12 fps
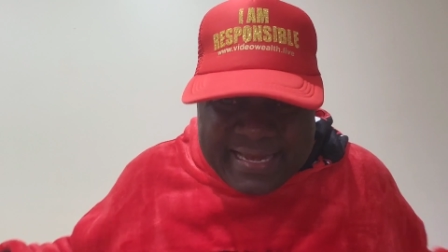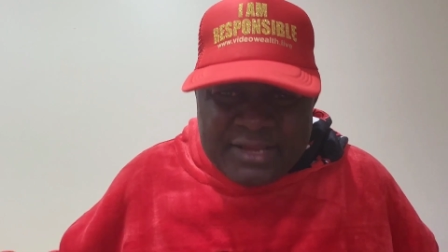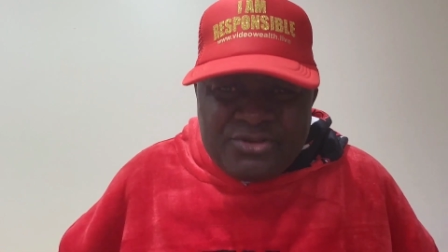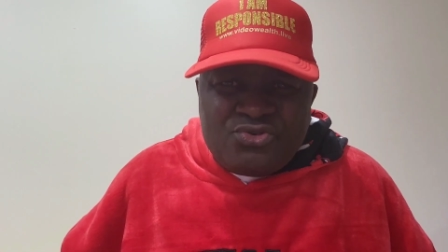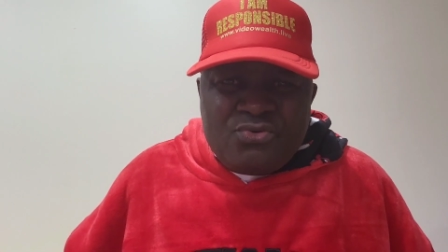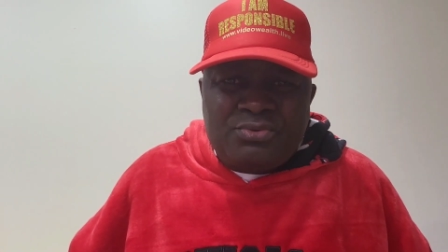
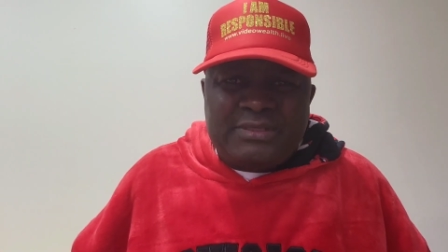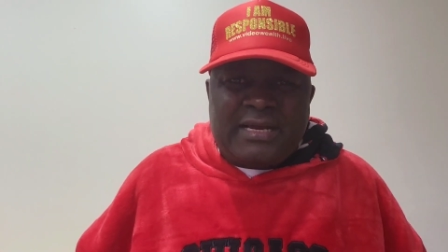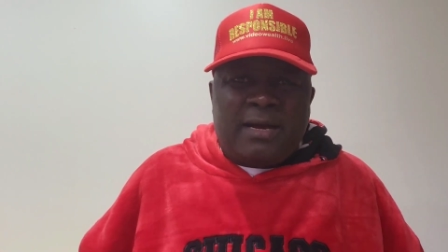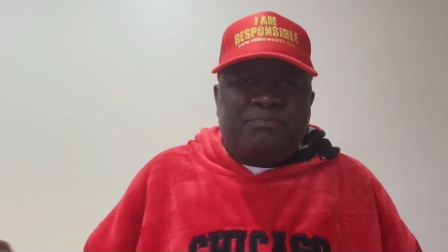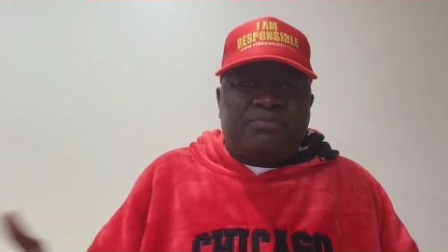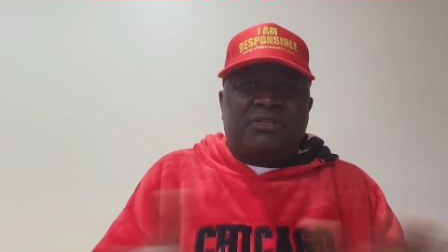than you would
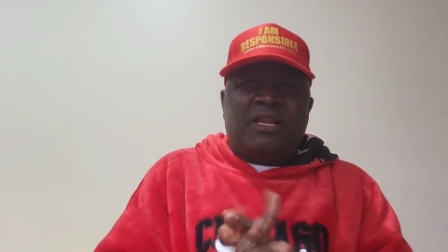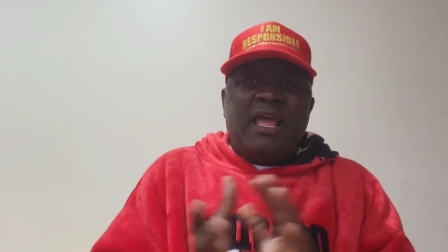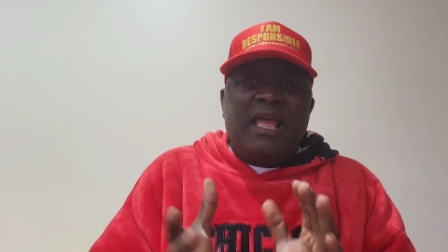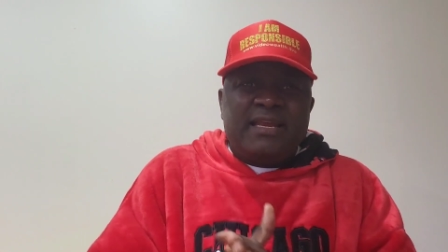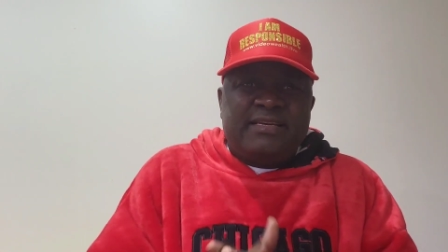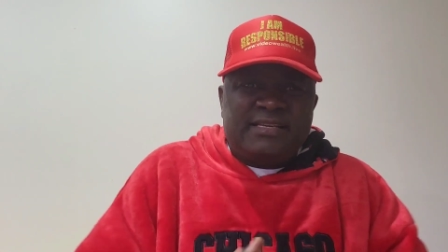happen.
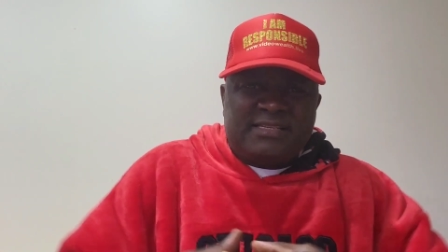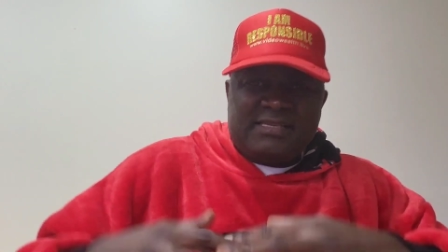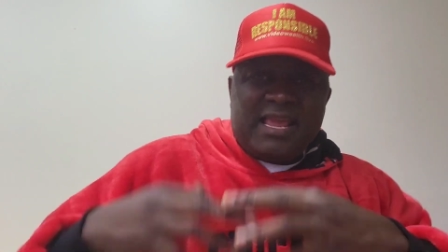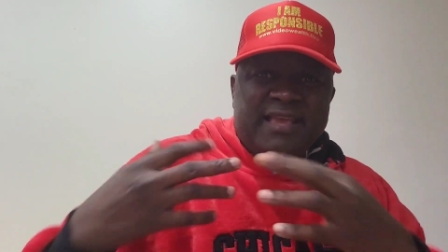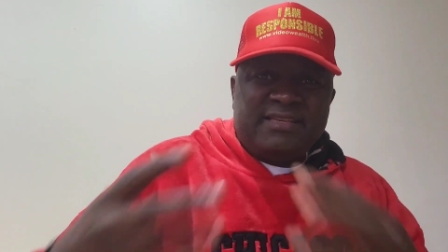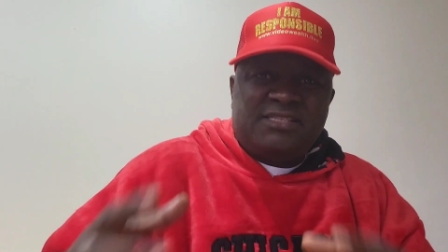This
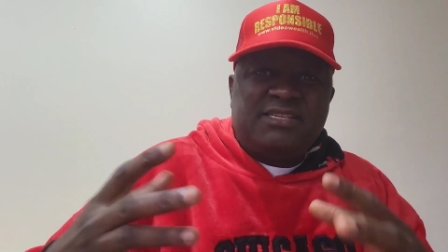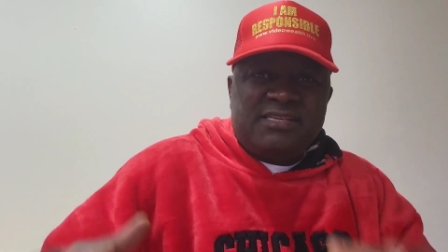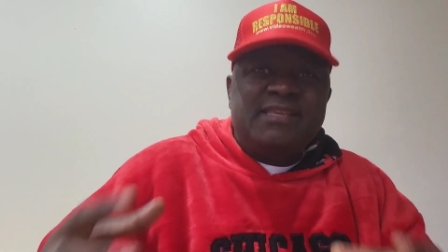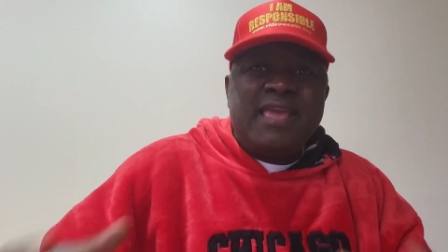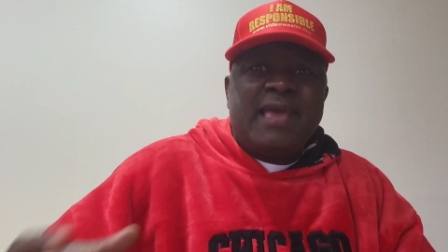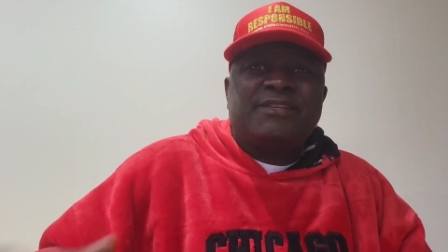year is the
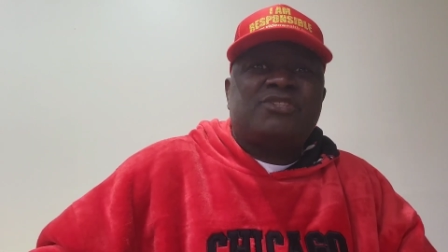year